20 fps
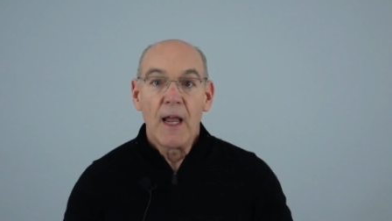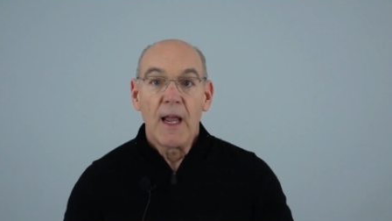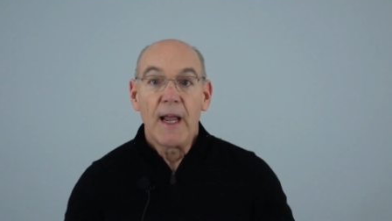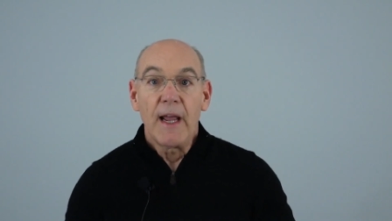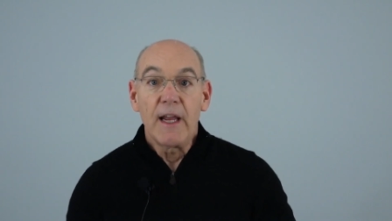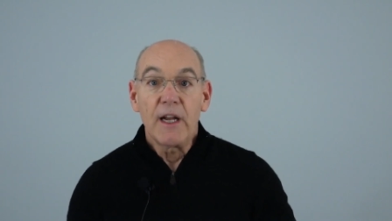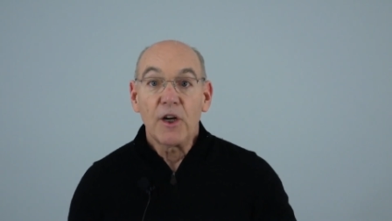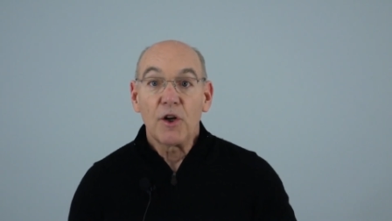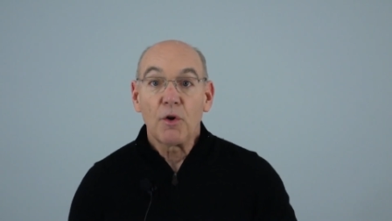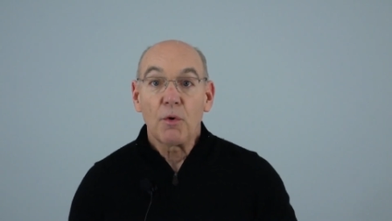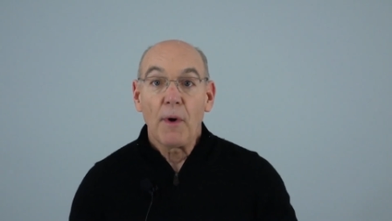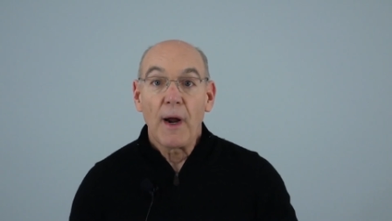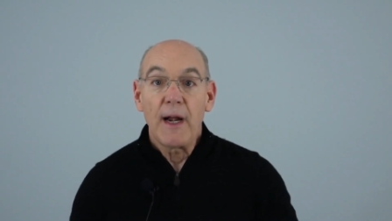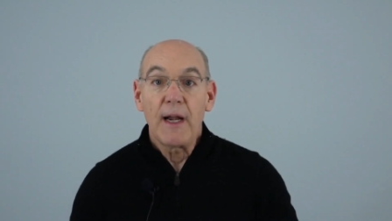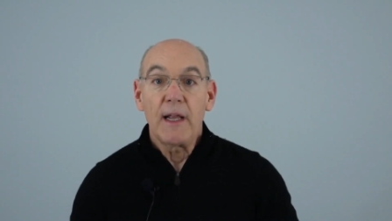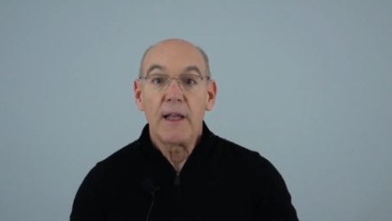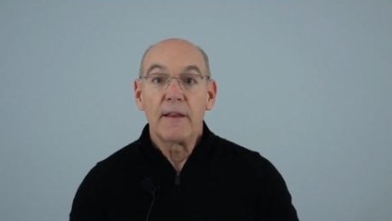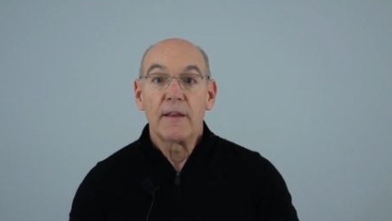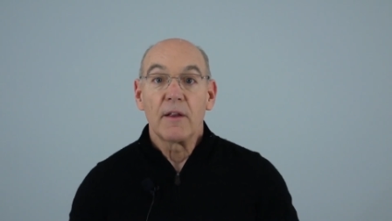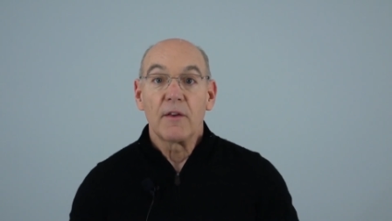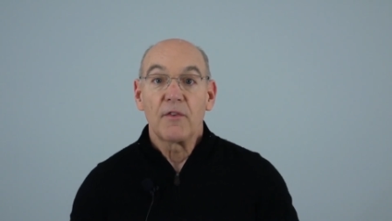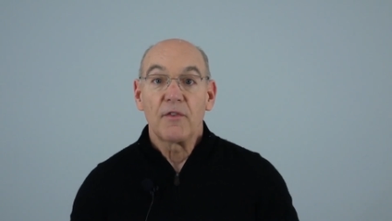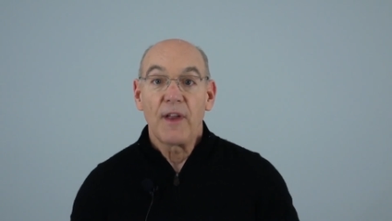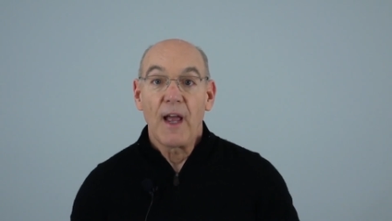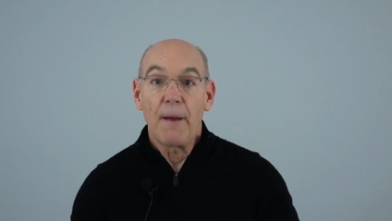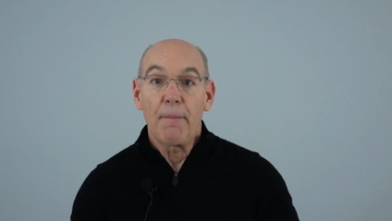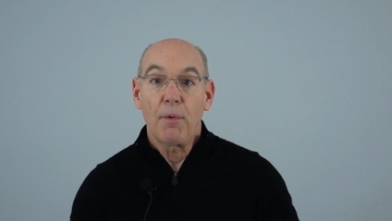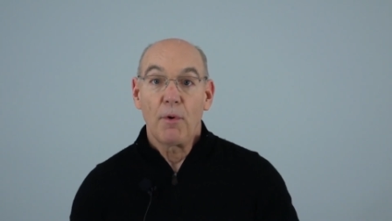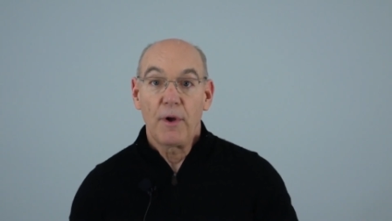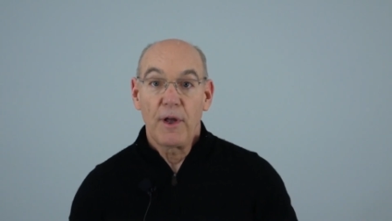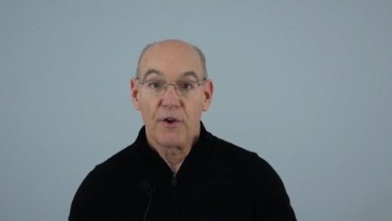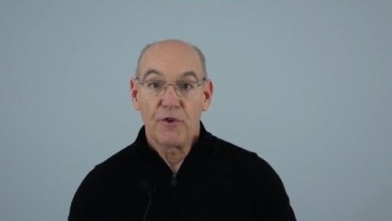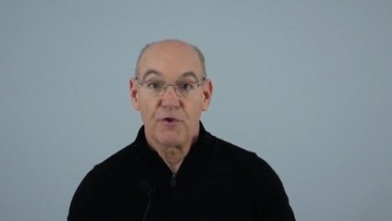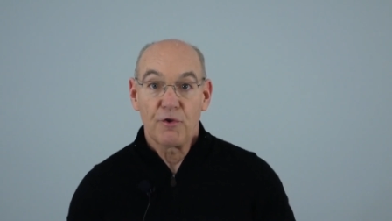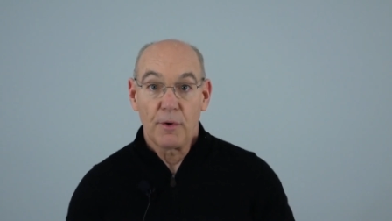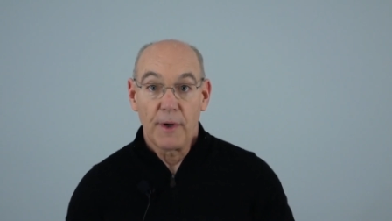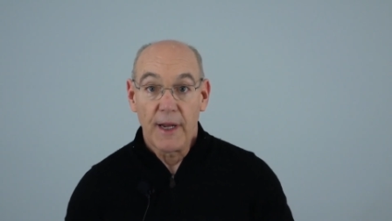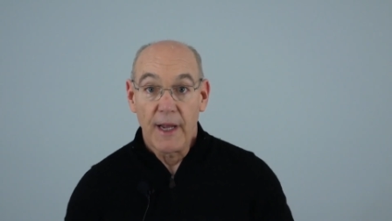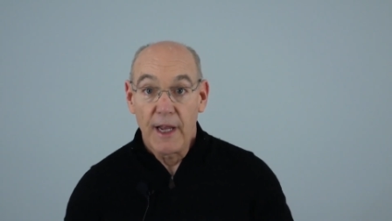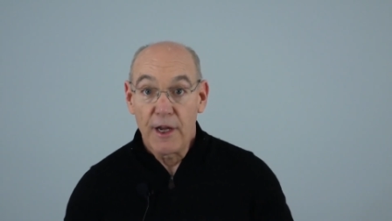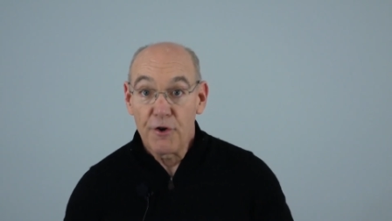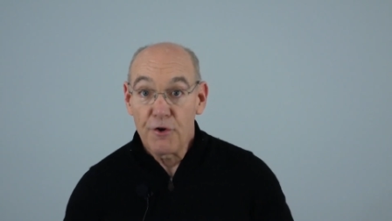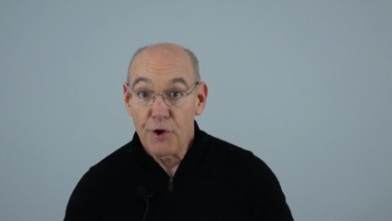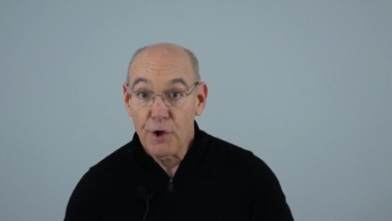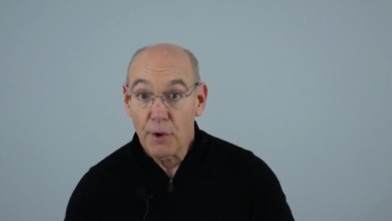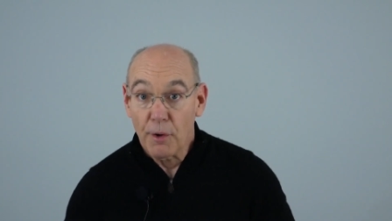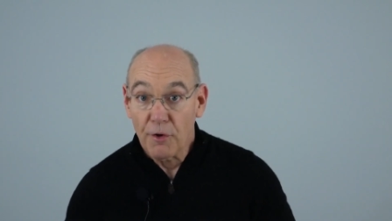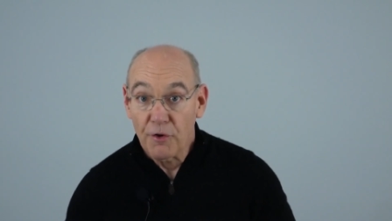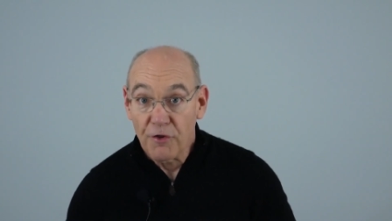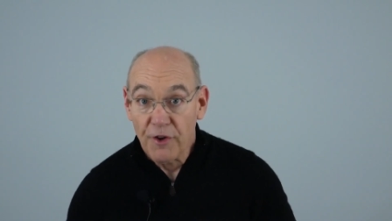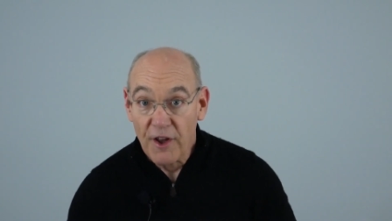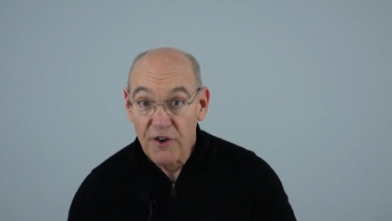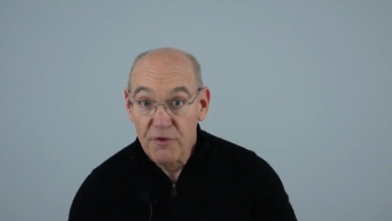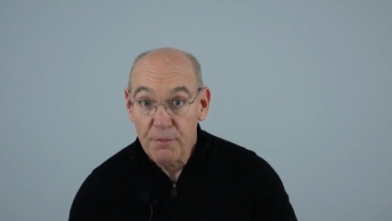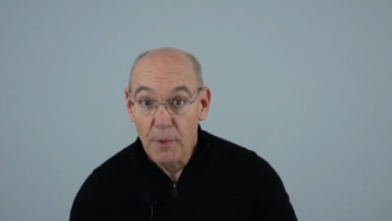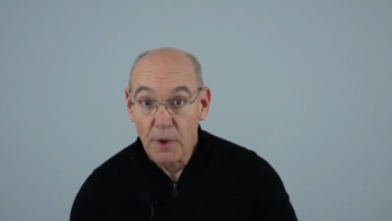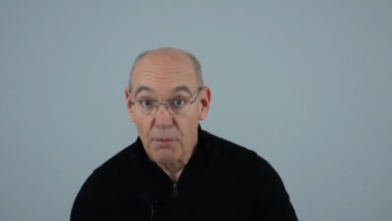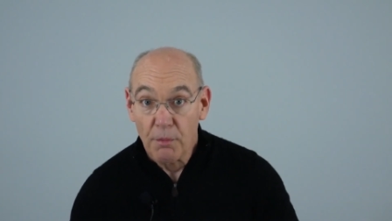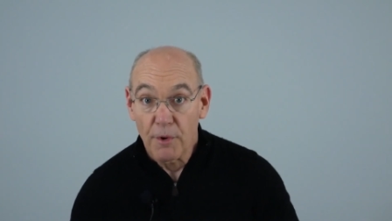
Integrating the sample history into your assessment